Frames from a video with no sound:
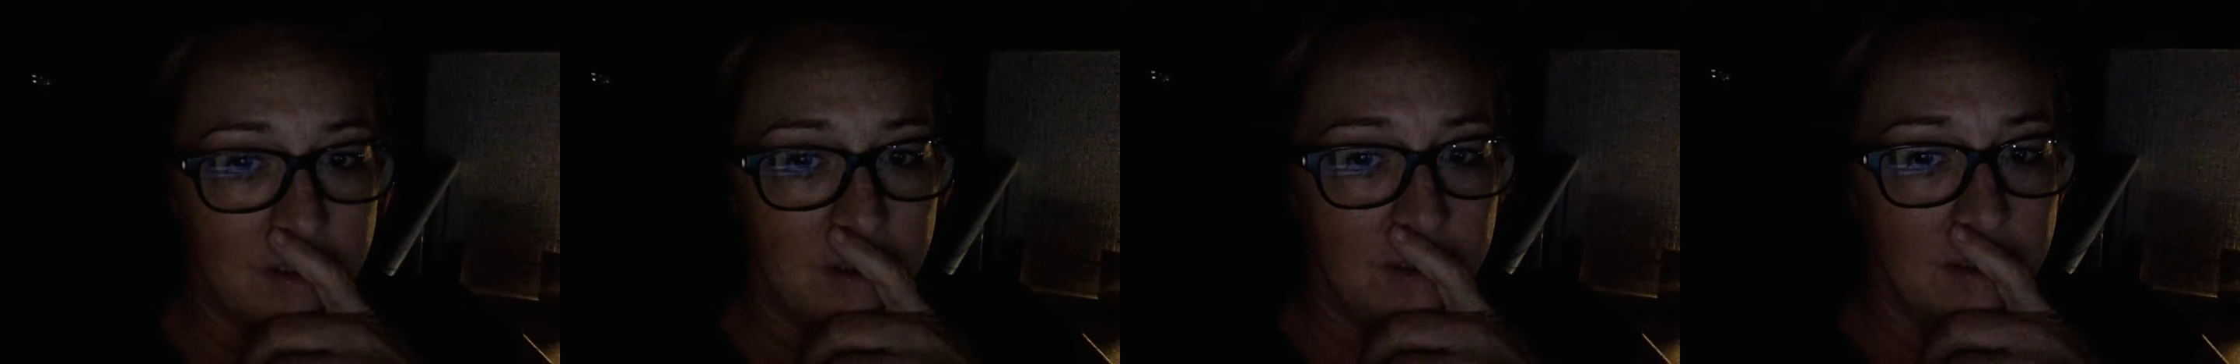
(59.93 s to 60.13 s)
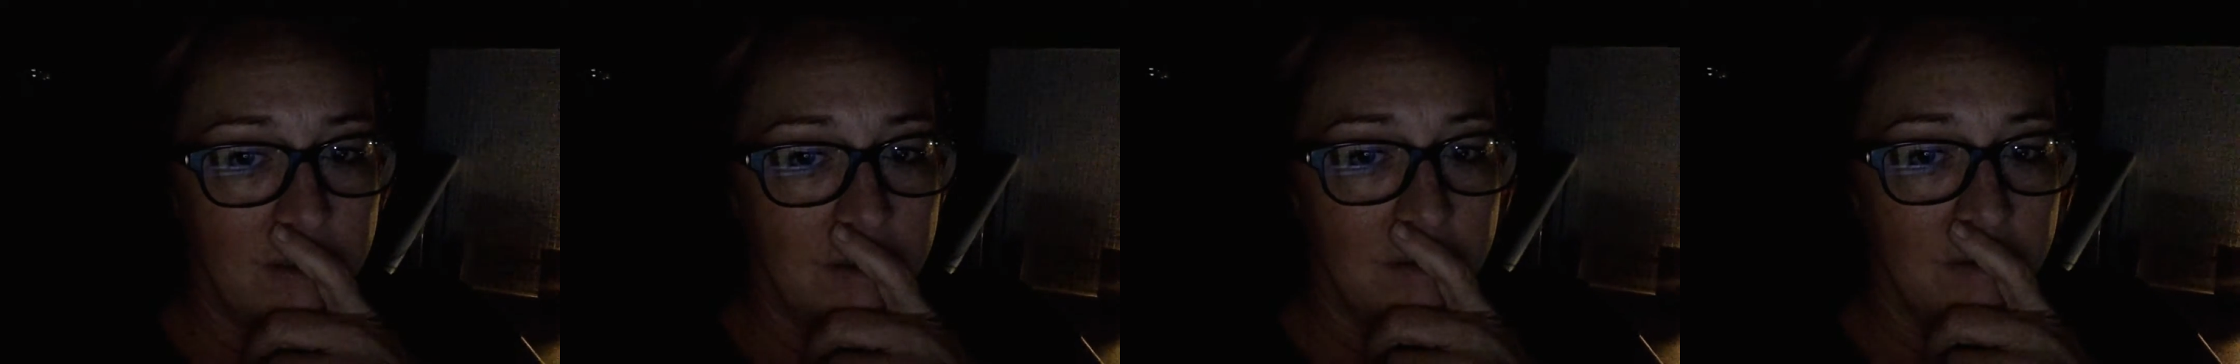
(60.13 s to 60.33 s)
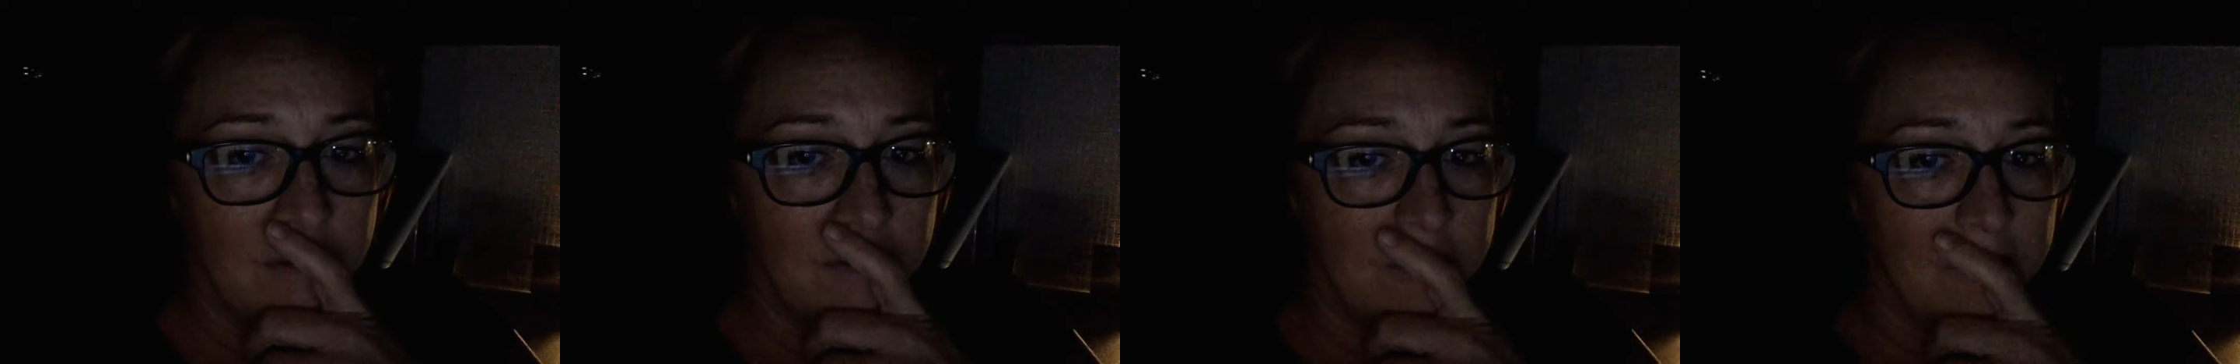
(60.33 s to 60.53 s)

And,